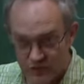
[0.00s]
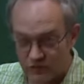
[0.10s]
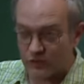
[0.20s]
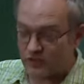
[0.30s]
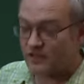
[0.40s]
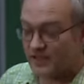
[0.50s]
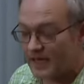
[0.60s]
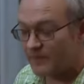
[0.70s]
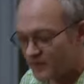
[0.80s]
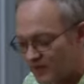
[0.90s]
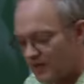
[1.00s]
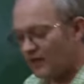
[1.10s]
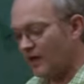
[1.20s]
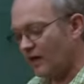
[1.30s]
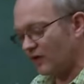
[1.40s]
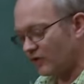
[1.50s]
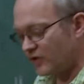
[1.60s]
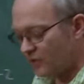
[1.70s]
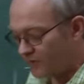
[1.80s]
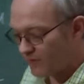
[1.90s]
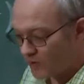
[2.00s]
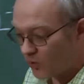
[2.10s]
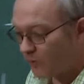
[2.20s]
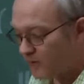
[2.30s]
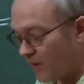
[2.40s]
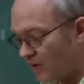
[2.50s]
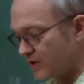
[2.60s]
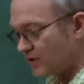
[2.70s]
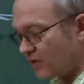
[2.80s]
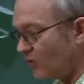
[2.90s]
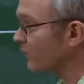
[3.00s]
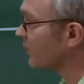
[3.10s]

which is, of course, the same as continuity from the norm topology to the norm